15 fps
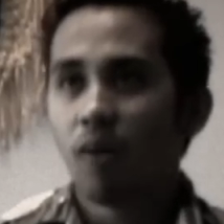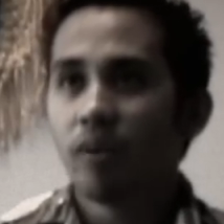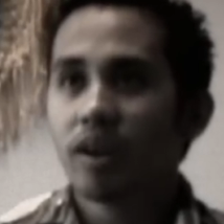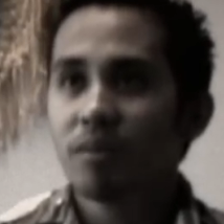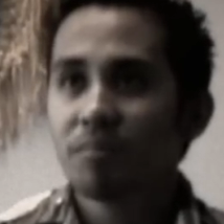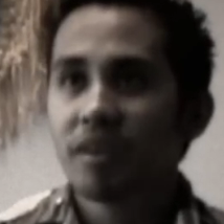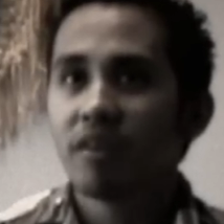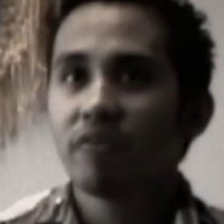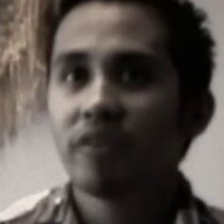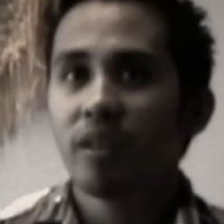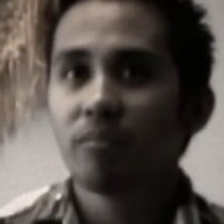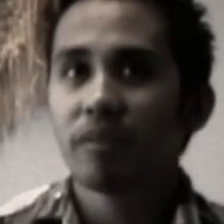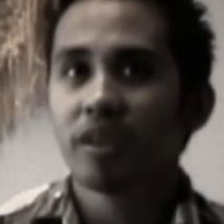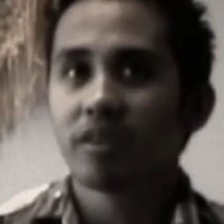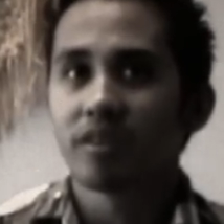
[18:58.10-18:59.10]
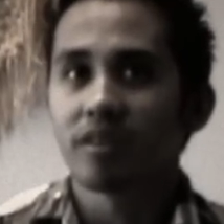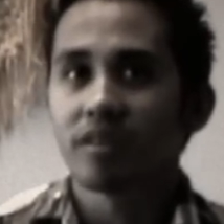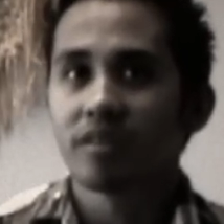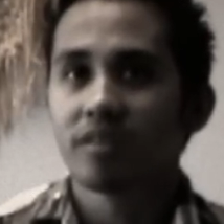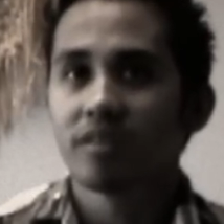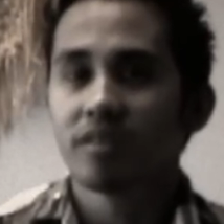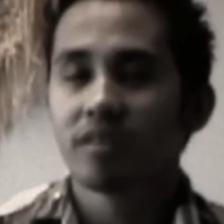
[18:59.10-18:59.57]
want to be a filmmaker.
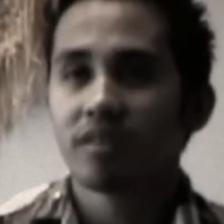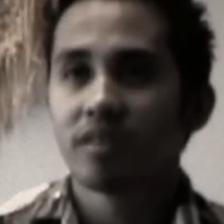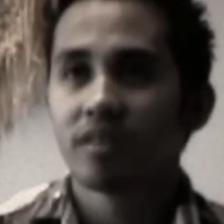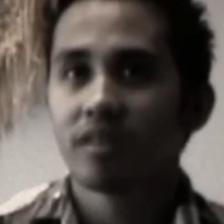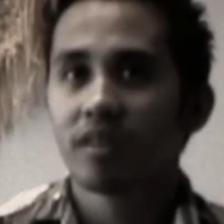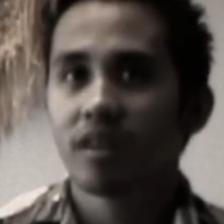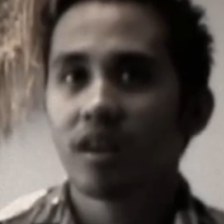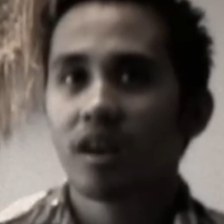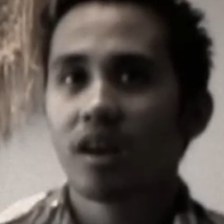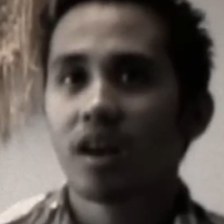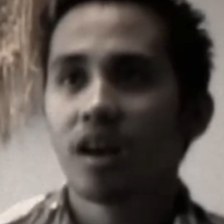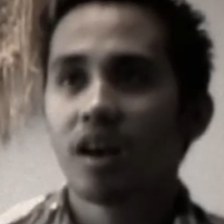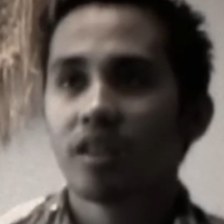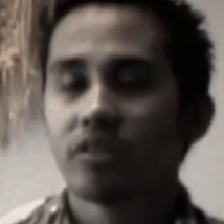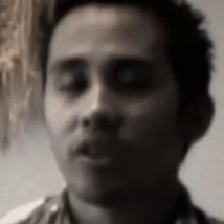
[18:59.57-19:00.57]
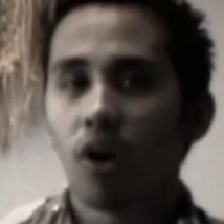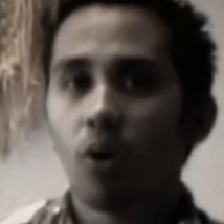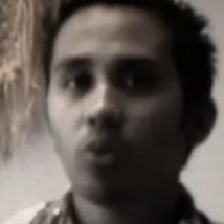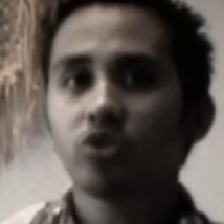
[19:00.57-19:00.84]
The